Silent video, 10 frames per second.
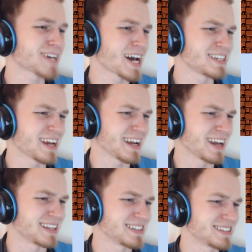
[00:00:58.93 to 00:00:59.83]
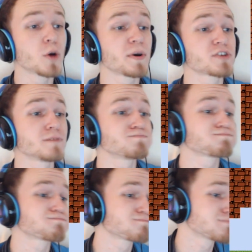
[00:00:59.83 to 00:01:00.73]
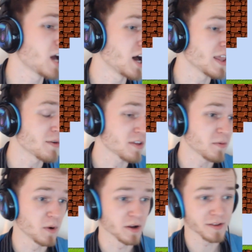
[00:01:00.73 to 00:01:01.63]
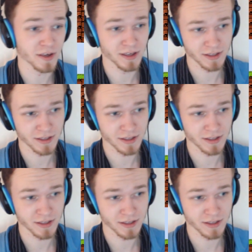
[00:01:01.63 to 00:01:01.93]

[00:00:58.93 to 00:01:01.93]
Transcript: Ah, dang it. Super jump! Oh, that was even worse.